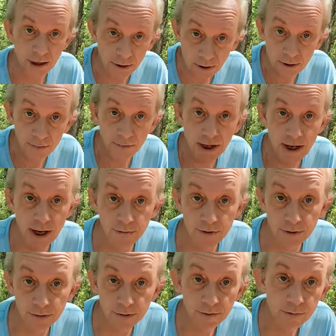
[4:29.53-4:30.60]
telling them they have
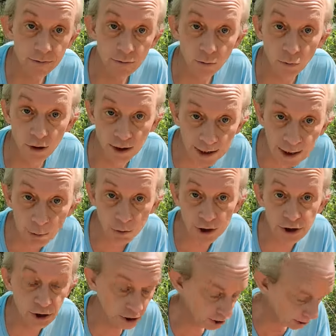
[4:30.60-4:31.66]
to
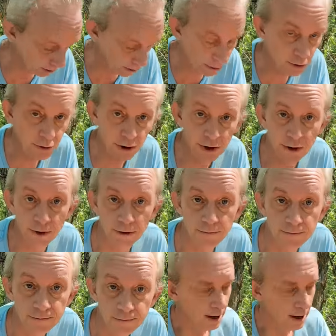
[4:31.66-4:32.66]
relinquish their trigger.